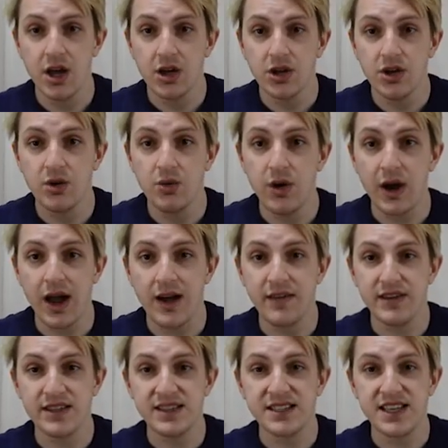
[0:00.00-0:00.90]
you
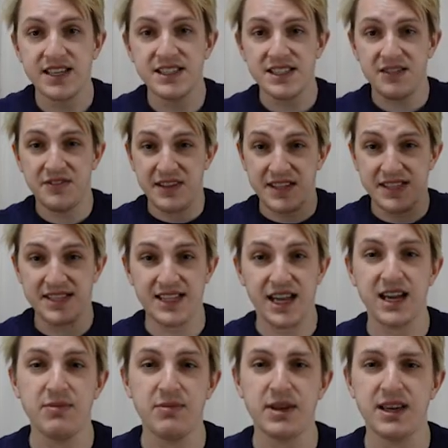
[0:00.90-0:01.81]
have a sense of
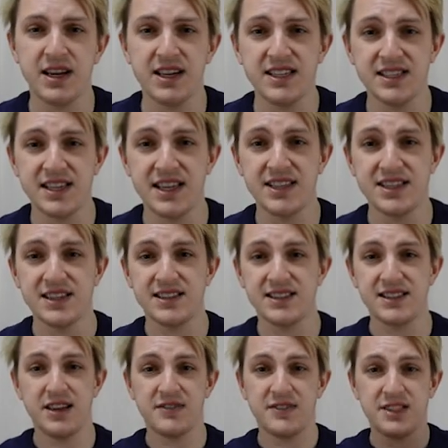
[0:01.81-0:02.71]
excitement, a
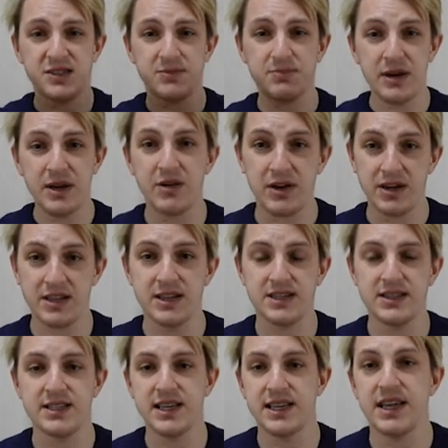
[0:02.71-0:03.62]
sense of spirit
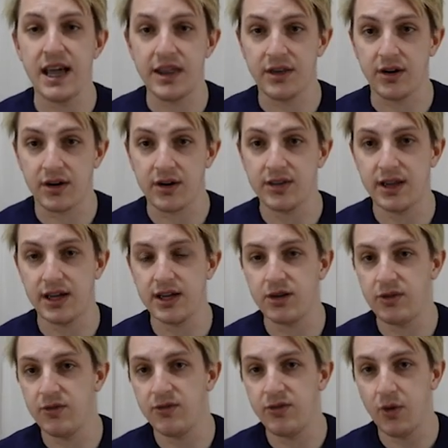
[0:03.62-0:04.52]
together that
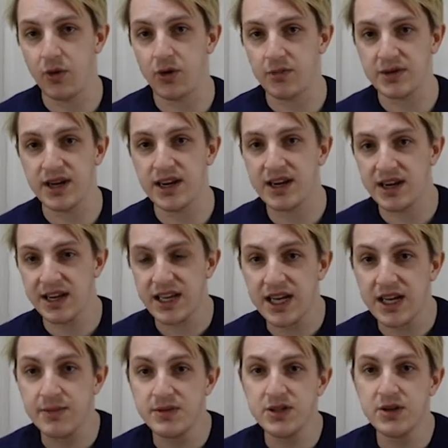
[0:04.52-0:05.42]
you formed, and it
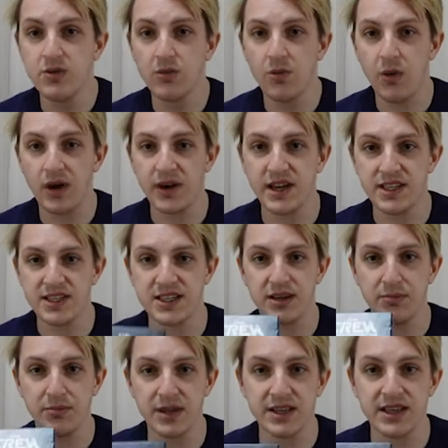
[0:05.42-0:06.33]
keeps you wanting to
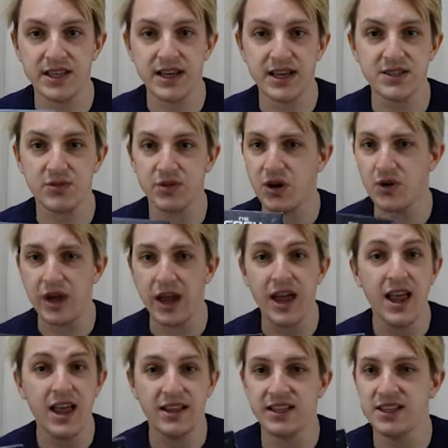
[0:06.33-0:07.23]
complete the next one. Okay,
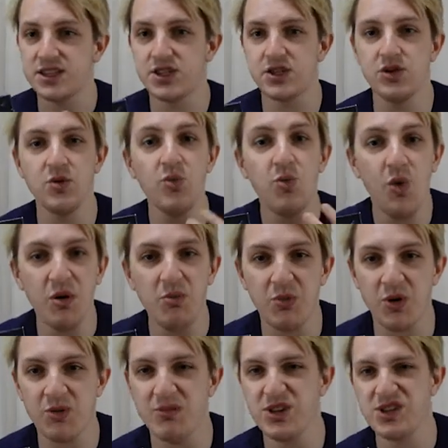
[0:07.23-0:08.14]
let's just do one
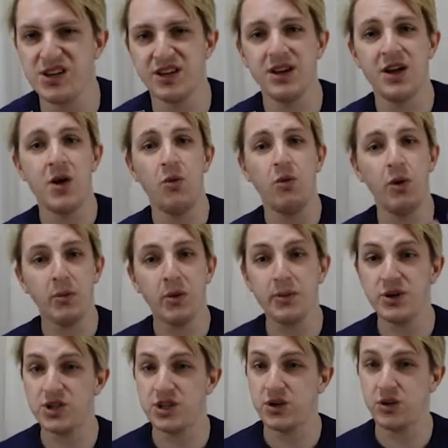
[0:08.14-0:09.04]
more mission,
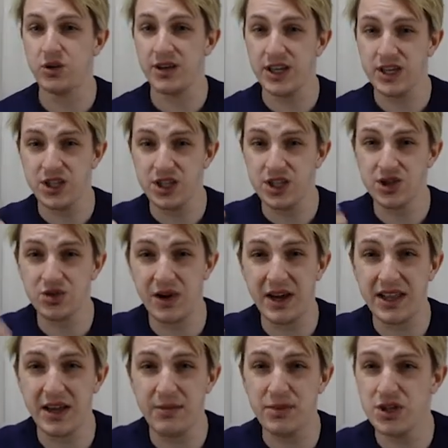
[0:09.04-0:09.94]
or let's just
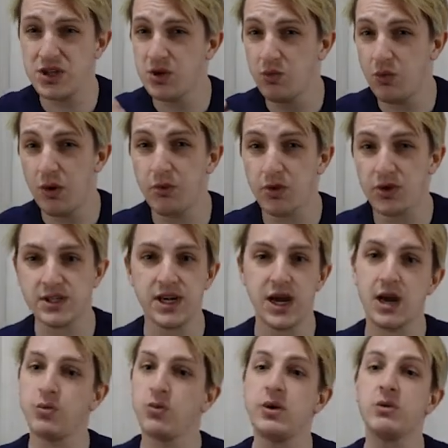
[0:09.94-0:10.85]
try that mission one more
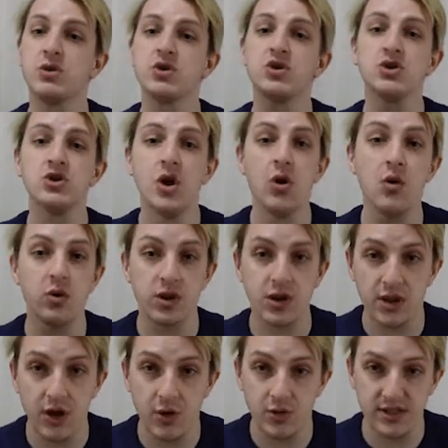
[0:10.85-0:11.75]
time. We were so
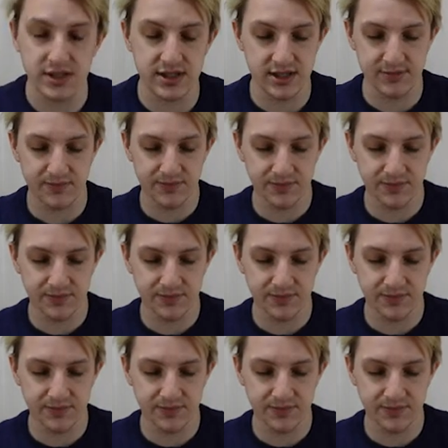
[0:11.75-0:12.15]
close.